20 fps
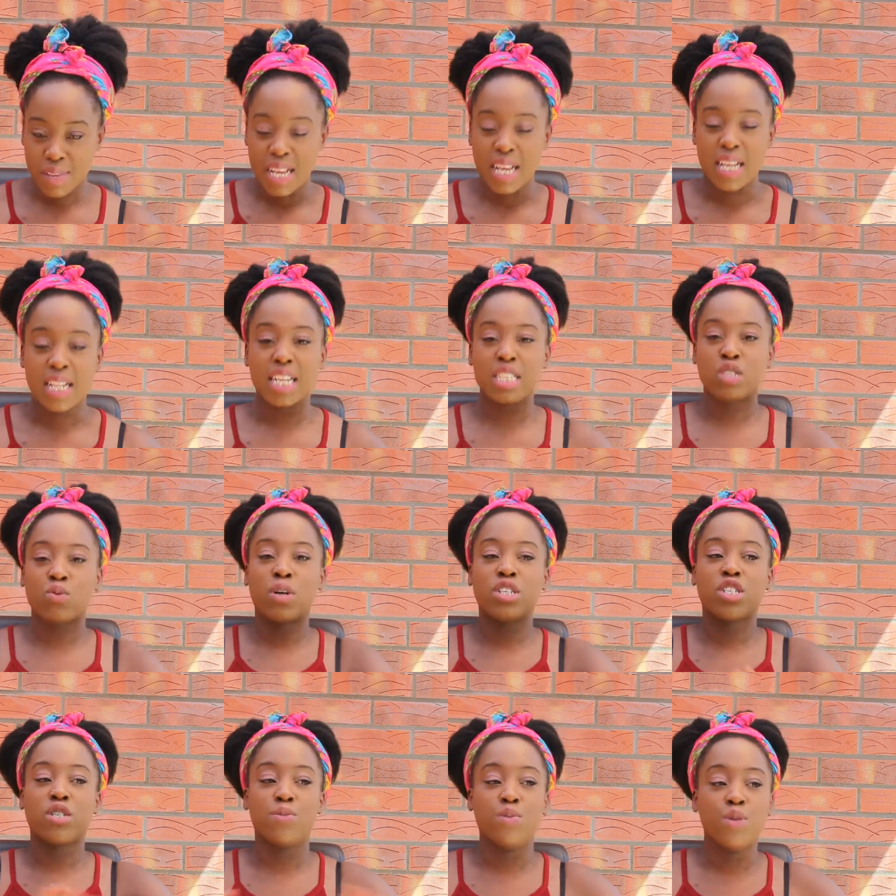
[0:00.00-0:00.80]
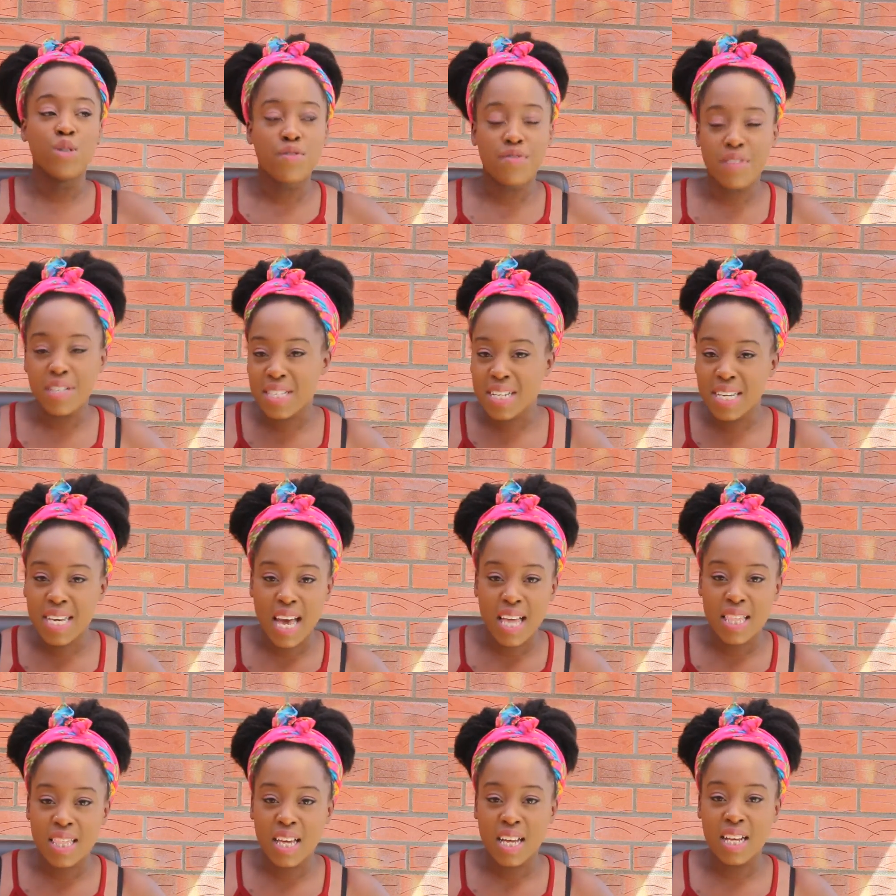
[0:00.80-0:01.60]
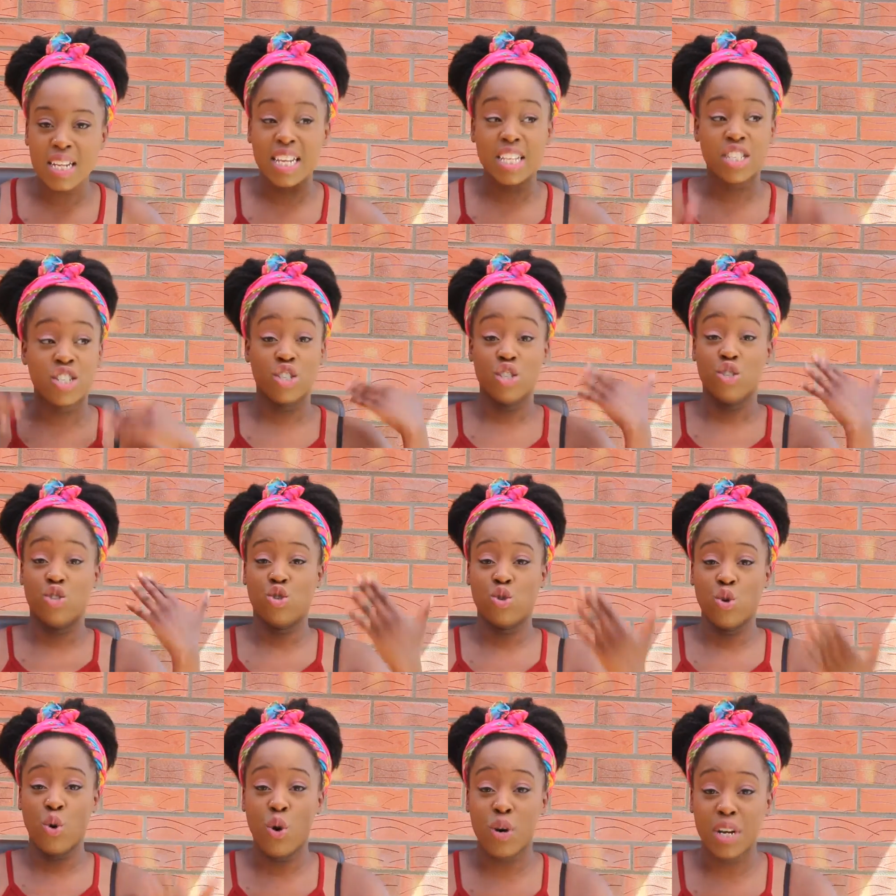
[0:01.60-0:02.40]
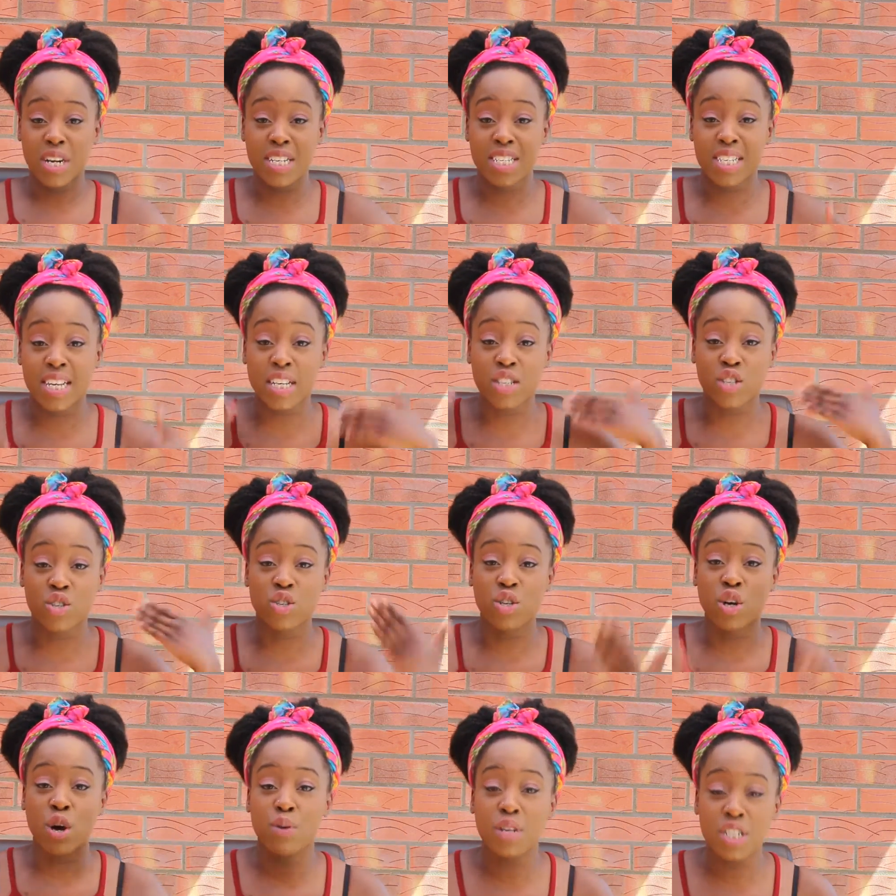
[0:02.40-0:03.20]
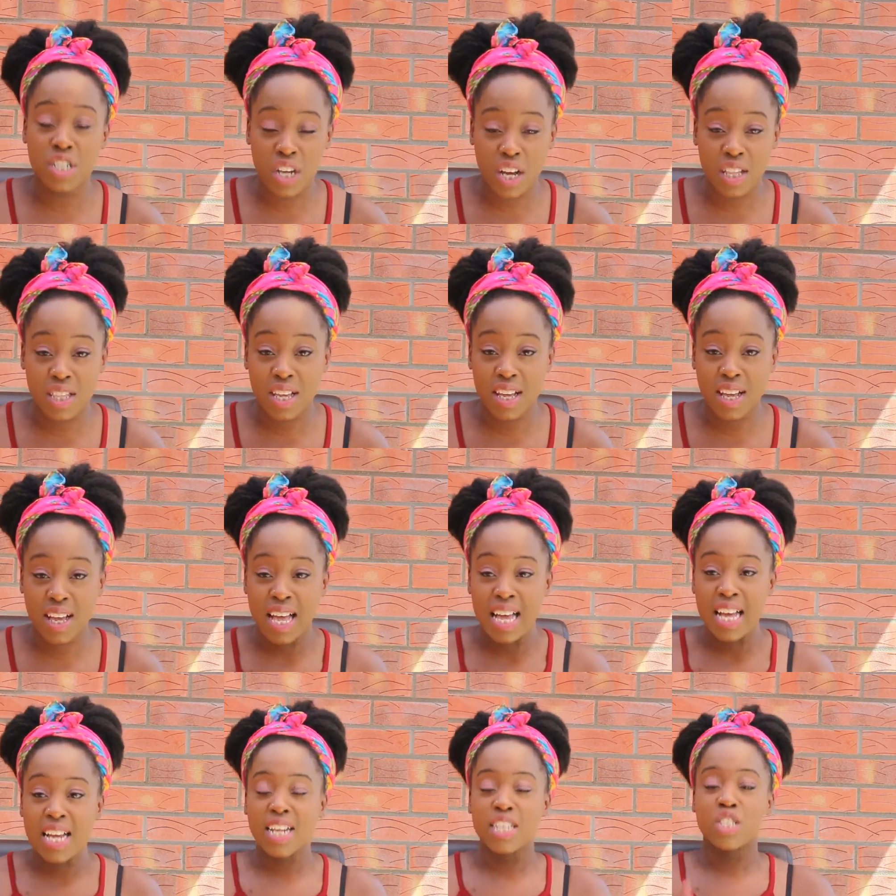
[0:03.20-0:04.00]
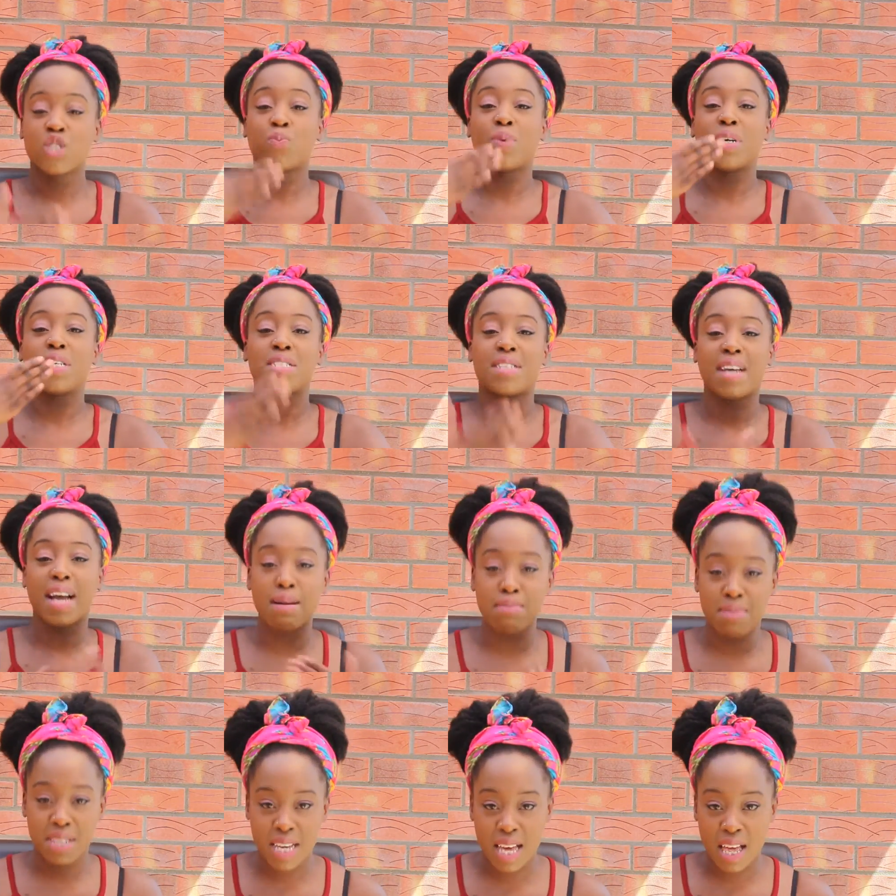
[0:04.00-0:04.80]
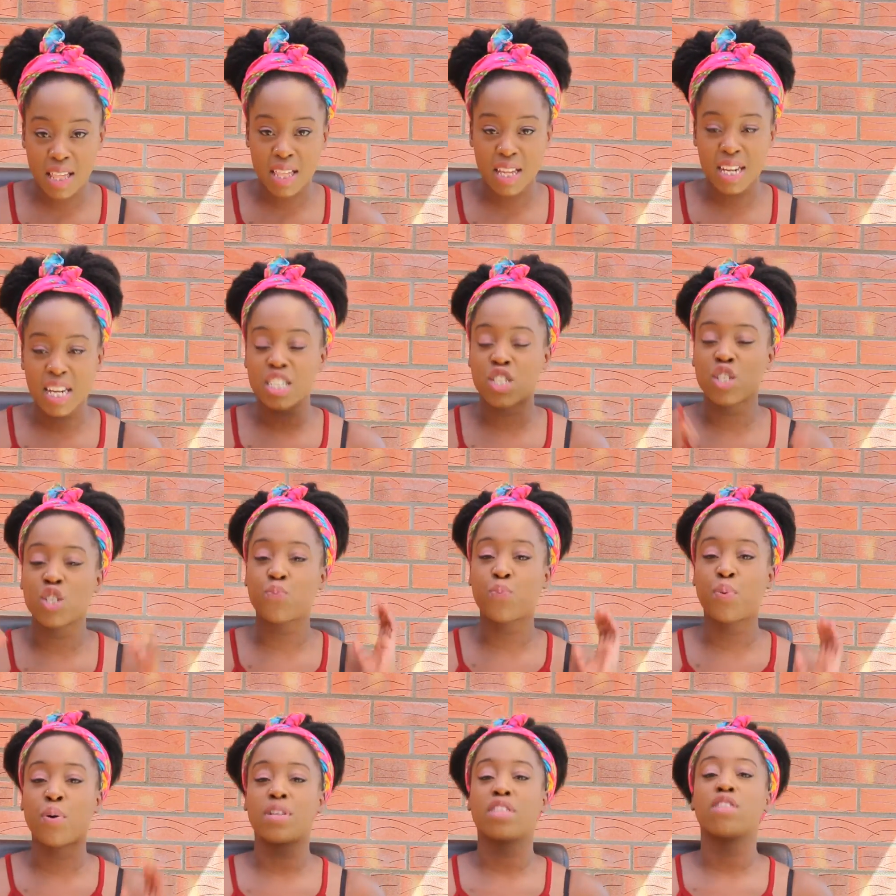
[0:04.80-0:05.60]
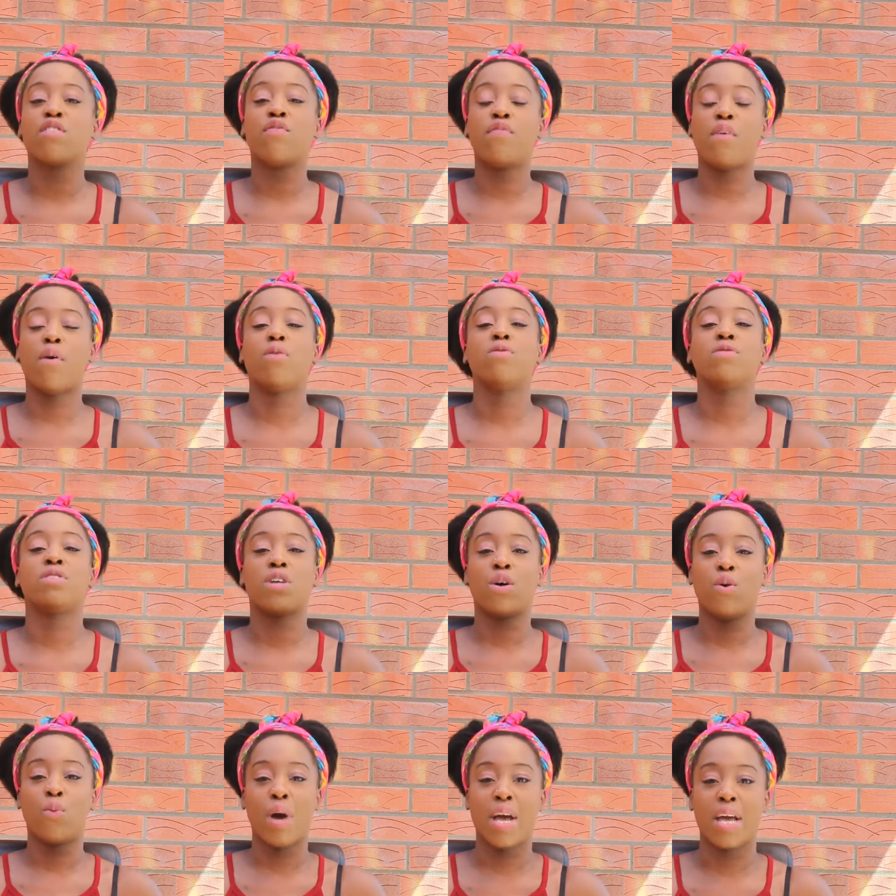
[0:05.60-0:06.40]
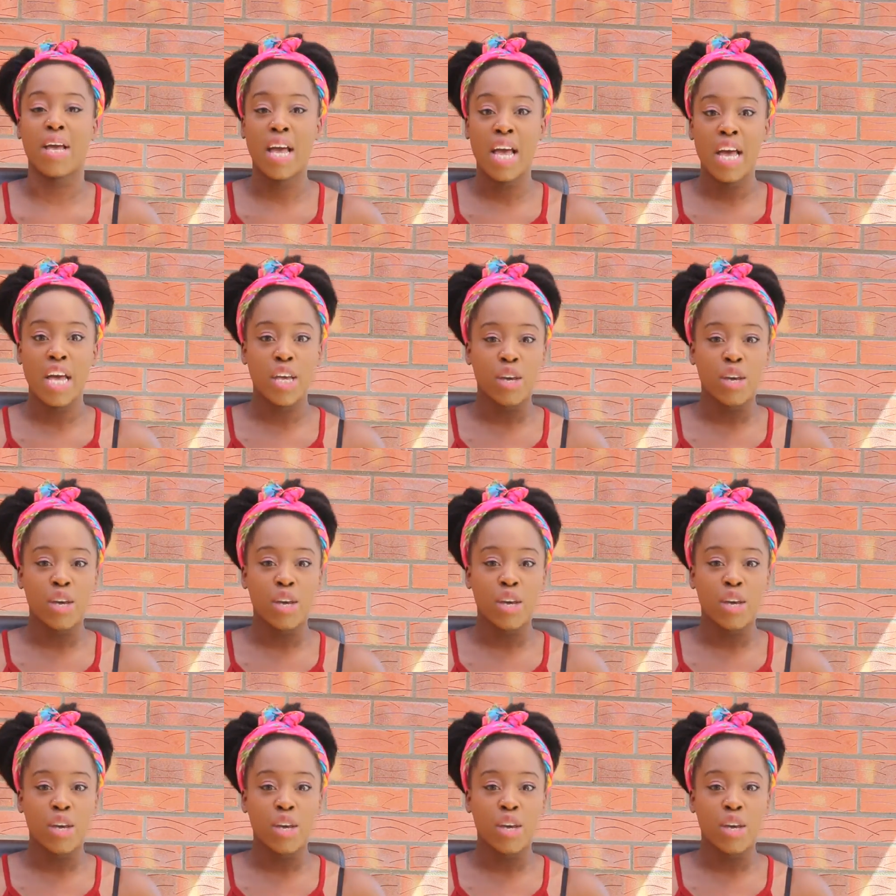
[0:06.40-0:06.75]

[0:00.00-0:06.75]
Let's watch a movie together, let's just talk, let's get to know each other, let's spend time together, let's just put the phones away.